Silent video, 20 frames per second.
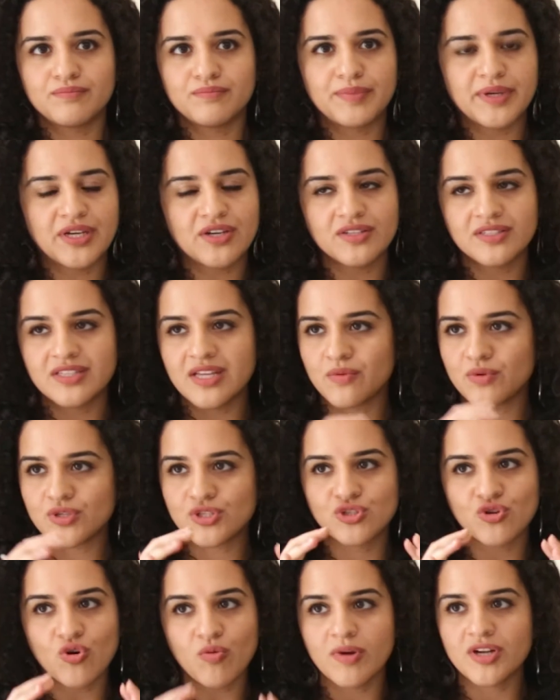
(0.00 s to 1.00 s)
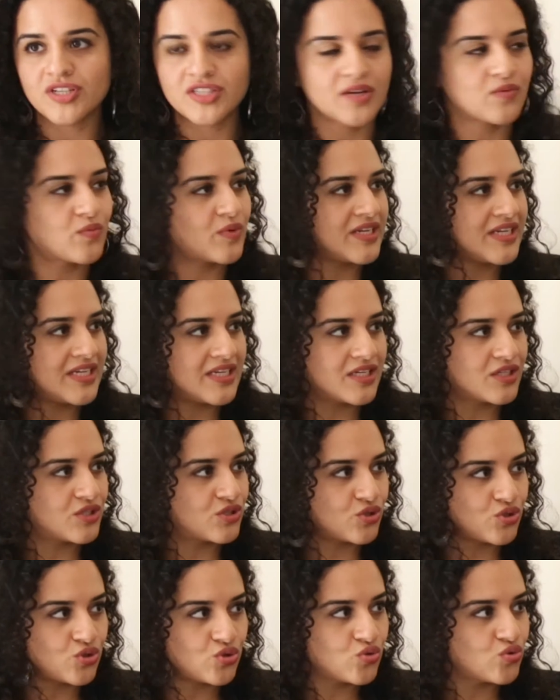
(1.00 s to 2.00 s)
because there was so much that we
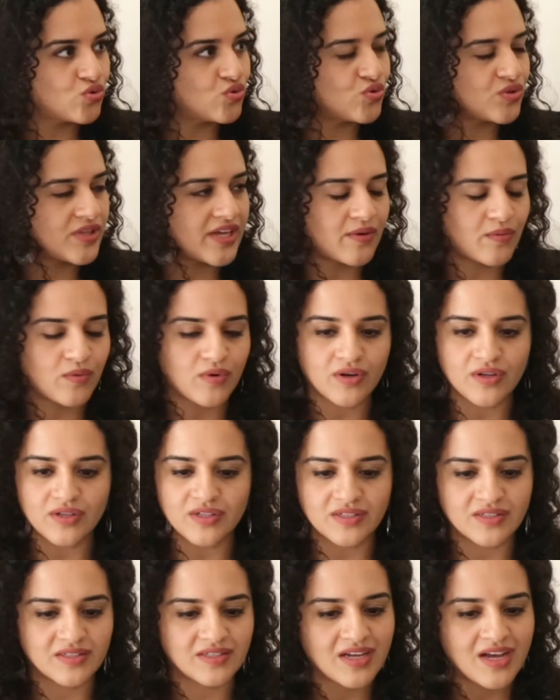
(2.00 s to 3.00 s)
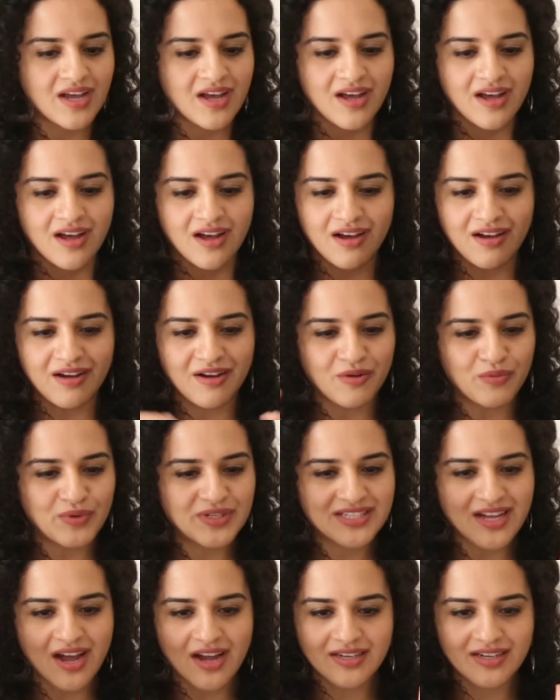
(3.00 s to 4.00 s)
needed to do. There was,
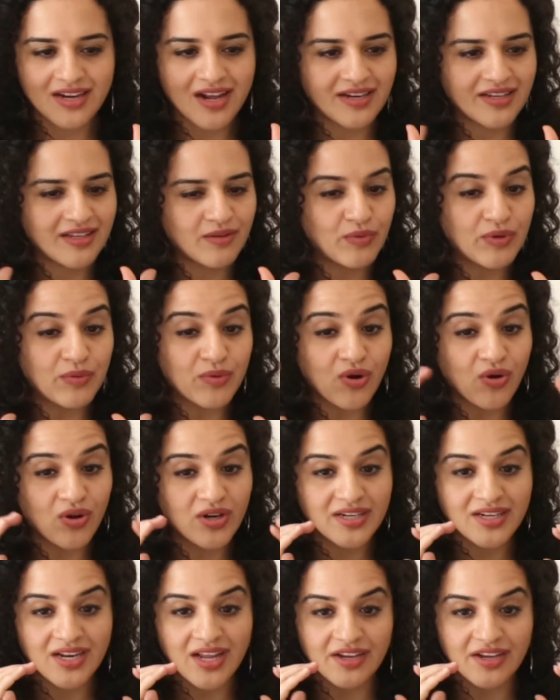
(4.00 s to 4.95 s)
we started our day, we were all in